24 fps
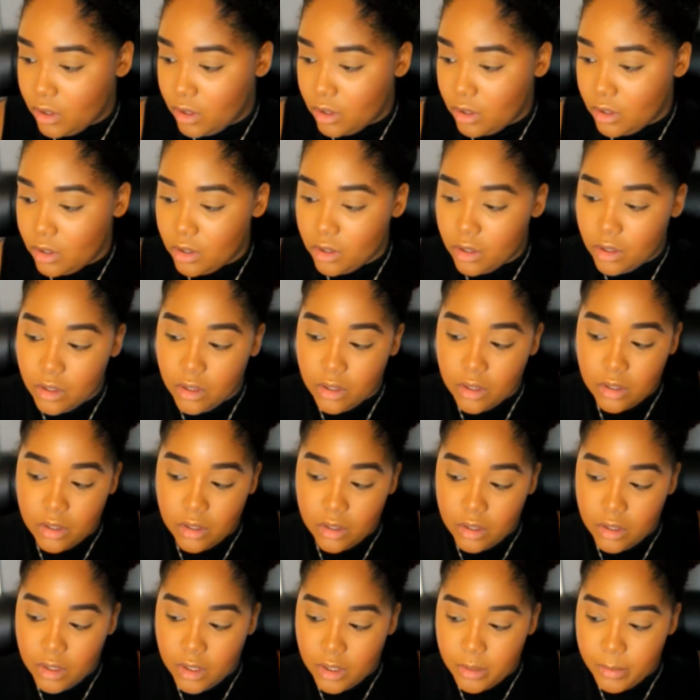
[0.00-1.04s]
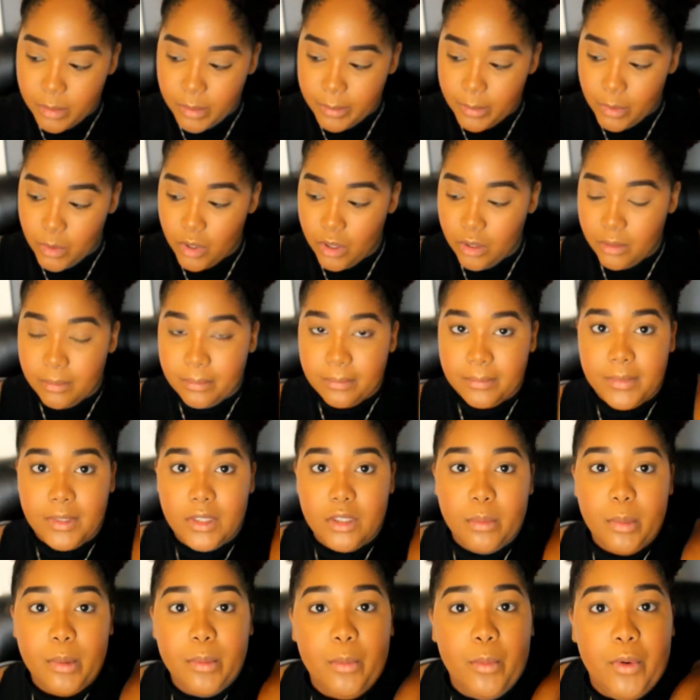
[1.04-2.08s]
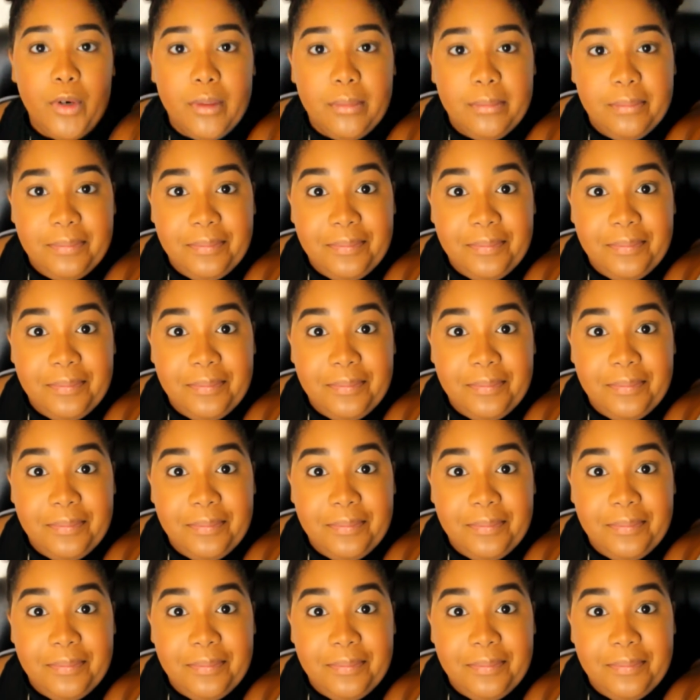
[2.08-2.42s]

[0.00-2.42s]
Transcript: A little bit more, a little bit more.